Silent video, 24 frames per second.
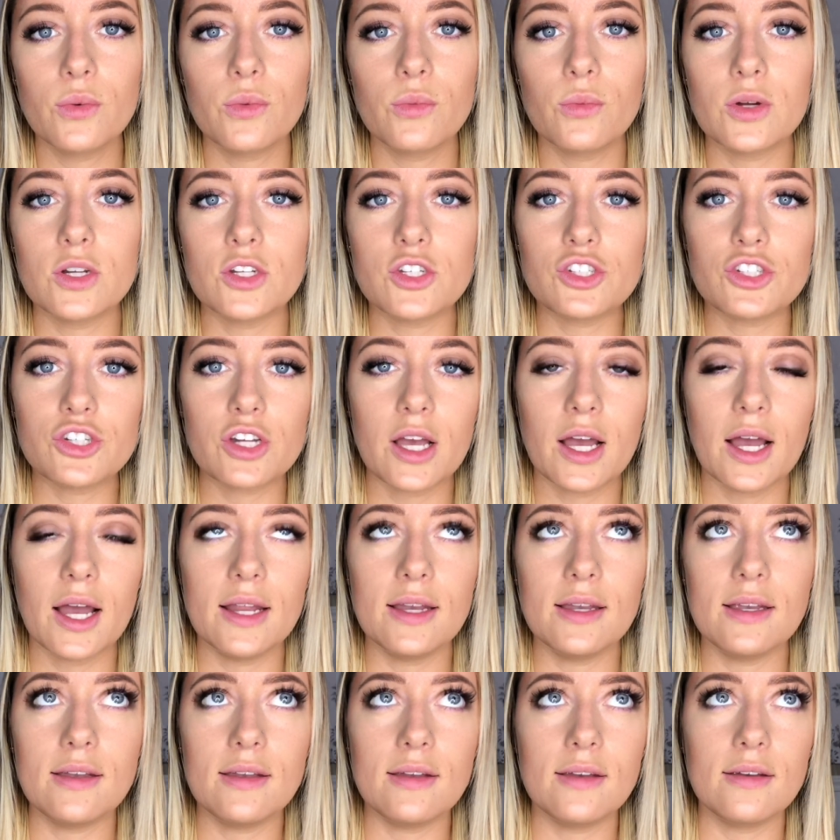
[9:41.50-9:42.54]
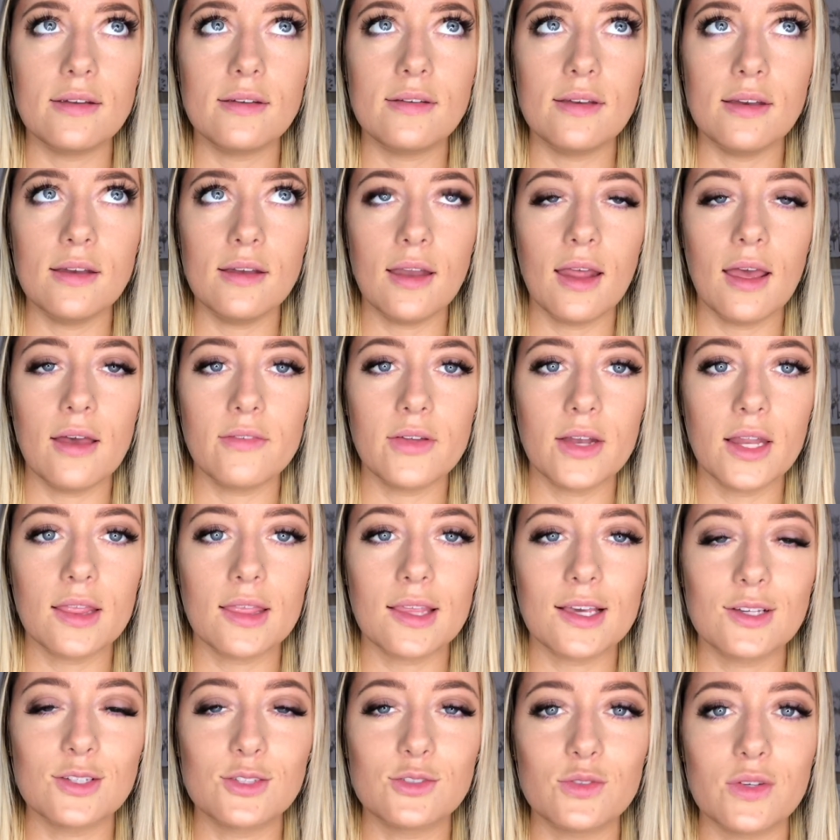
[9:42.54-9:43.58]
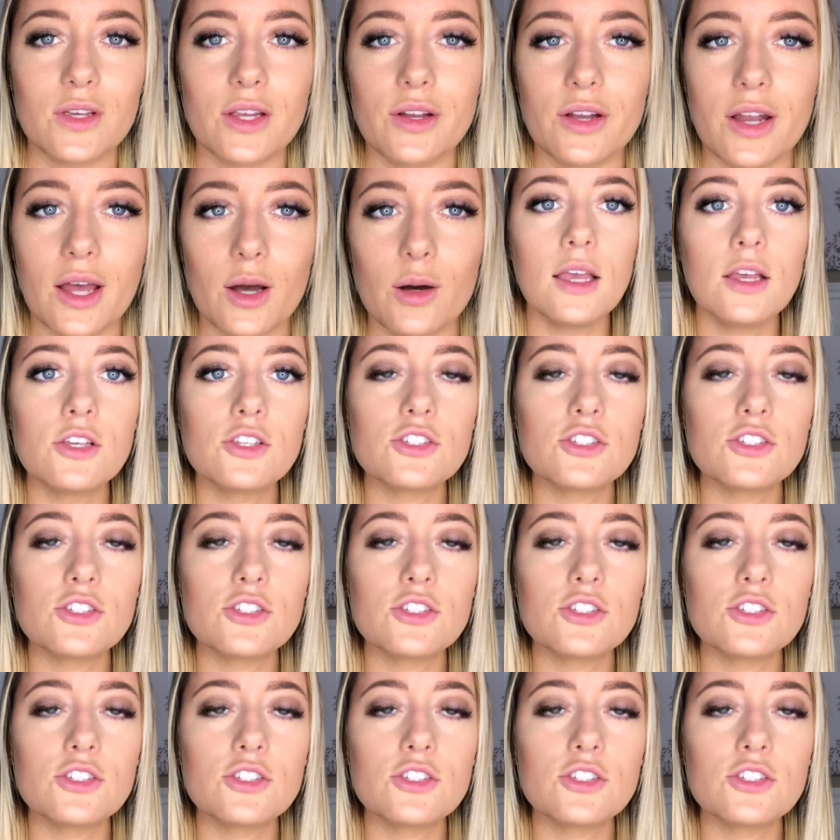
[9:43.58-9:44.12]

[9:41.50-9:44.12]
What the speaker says: which I didn't have anything else figured out.